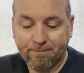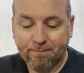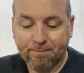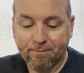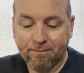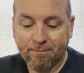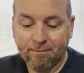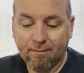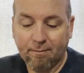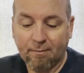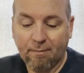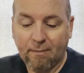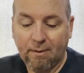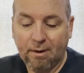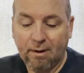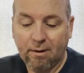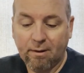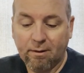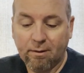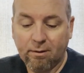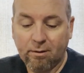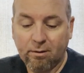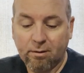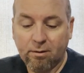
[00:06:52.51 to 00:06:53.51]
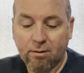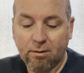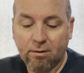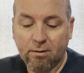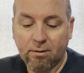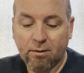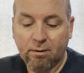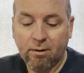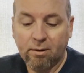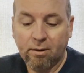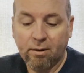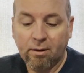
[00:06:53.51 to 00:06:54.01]

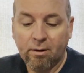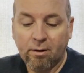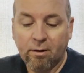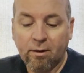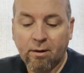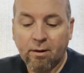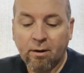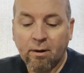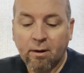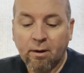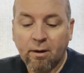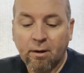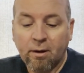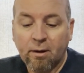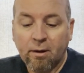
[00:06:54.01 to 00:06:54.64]
Nobody speaks.